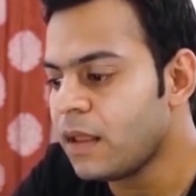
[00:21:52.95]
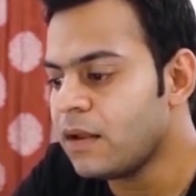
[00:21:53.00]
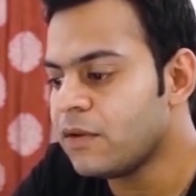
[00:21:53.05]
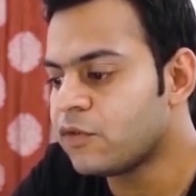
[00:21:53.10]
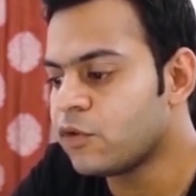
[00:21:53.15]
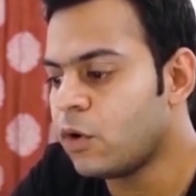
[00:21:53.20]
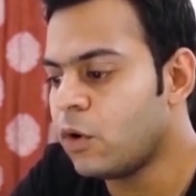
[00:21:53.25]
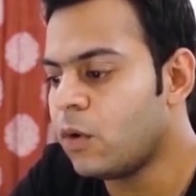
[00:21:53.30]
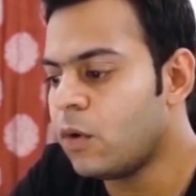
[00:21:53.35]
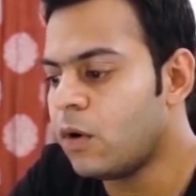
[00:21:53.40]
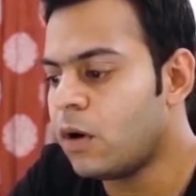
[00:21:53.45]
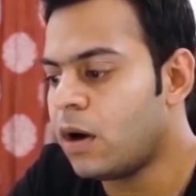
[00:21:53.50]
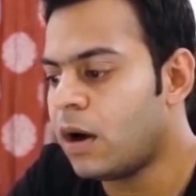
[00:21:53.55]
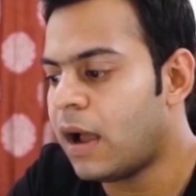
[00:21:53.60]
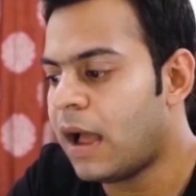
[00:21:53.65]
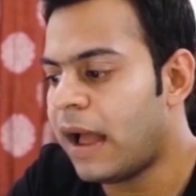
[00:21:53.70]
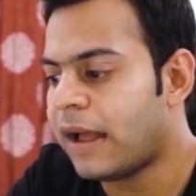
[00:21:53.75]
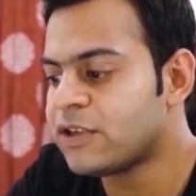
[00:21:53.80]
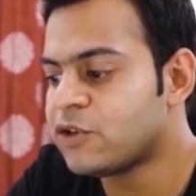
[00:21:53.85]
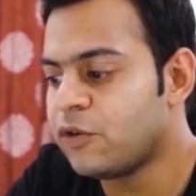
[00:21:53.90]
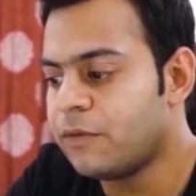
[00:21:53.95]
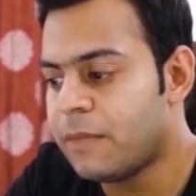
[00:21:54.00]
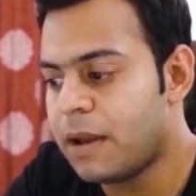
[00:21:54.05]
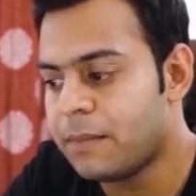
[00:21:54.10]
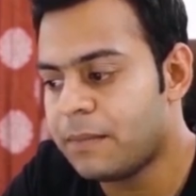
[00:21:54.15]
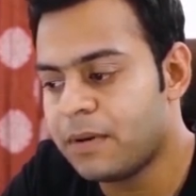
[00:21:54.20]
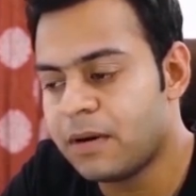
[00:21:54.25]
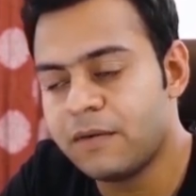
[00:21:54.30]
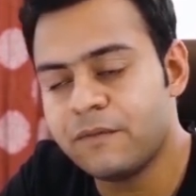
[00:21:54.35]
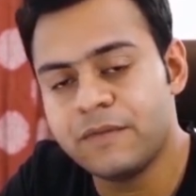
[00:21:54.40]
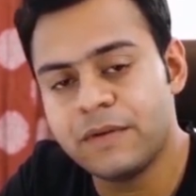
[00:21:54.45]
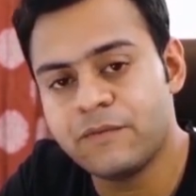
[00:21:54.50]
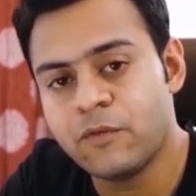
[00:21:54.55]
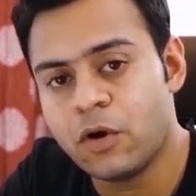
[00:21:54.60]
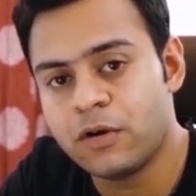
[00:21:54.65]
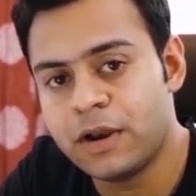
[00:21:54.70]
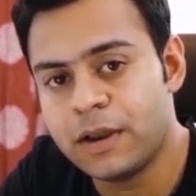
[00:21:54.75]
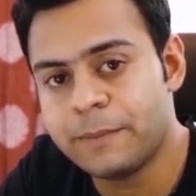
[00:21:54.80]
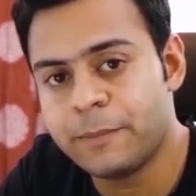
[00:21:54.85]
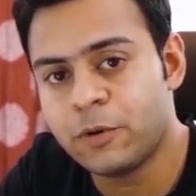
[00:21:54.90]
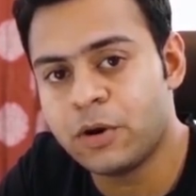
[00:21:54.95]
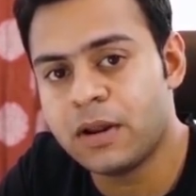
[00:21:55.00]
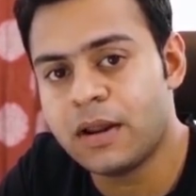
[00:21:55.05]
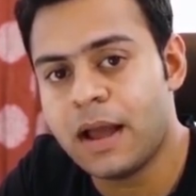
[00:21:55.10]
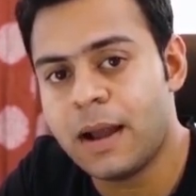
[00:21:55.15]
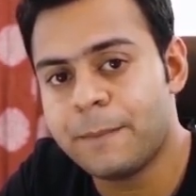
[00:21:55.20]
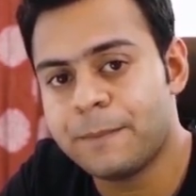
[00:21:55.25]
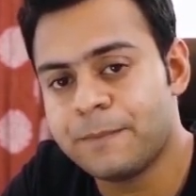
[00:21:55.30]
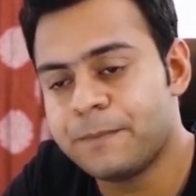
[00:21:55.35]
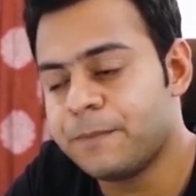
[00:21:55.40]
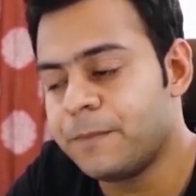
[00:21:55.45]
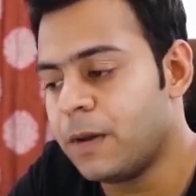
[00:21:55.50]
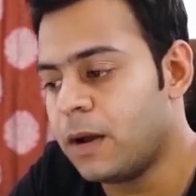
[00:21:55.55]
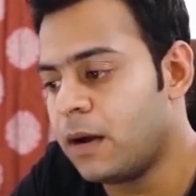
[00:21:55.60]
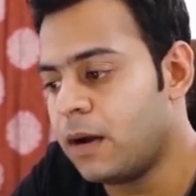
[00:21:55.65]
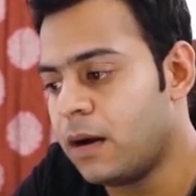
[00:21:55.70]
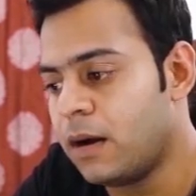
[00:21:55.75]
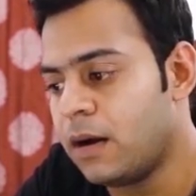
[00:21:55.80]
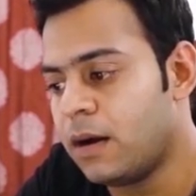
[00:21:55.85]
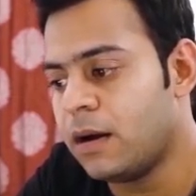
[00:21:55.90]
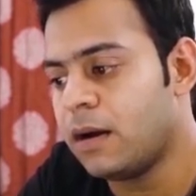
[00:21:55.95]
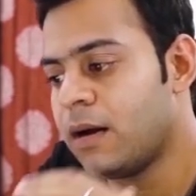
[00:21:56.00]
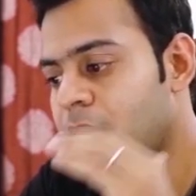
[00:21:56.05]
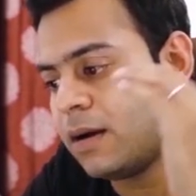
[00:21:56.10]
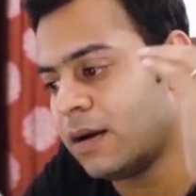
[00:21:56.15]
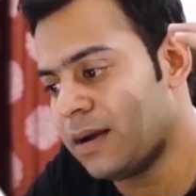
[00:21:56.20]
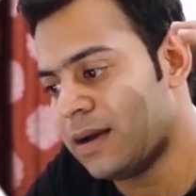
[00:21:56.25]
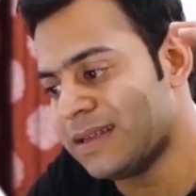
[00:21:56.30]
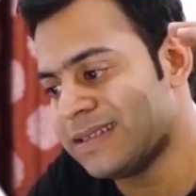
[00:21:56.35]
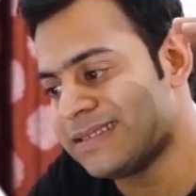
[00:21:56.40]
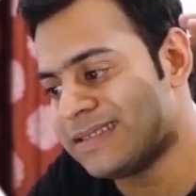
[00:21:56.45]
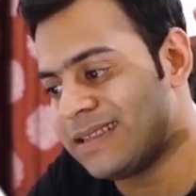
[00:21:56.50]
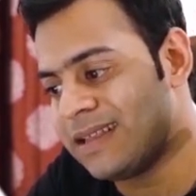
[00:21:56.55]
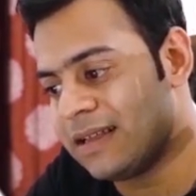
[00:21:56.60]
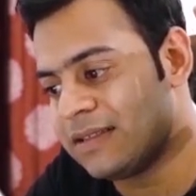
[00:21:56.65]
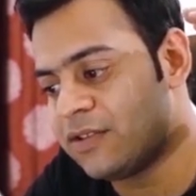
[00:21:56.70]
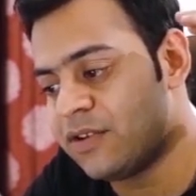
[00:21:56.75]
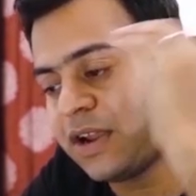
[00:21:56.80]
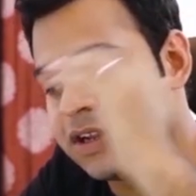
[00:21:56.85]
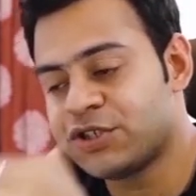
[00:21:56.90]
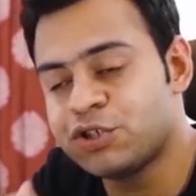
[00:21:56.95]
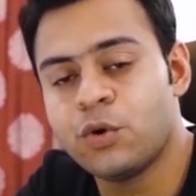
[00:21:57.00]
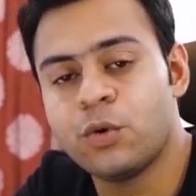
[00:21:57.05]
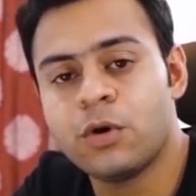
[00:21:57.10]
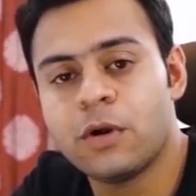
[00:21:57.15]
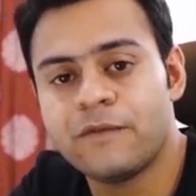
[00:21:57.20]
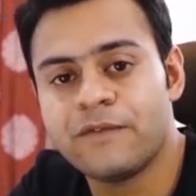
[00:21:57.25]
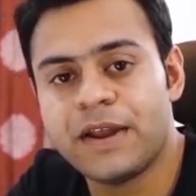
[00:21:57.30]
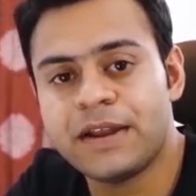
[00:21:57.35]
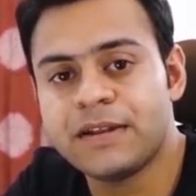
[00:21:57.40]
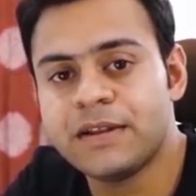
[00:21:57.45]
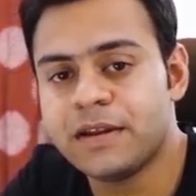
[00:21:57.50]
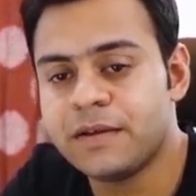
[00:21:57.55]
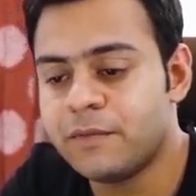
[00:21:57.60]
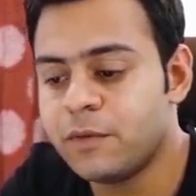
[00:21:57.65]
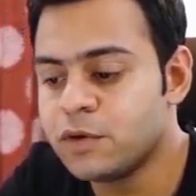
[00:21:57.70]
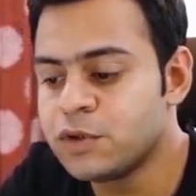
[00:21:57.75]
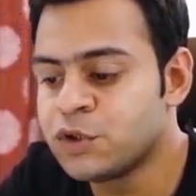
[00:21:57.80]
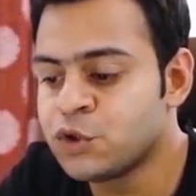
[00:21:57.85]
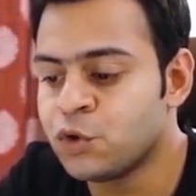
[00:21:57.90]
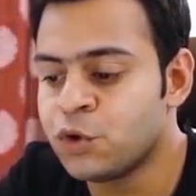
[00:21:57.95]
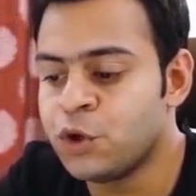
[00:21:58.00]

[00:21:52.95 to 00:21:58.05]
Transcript: So as you remember, we've already put a threshold of 80 reviews,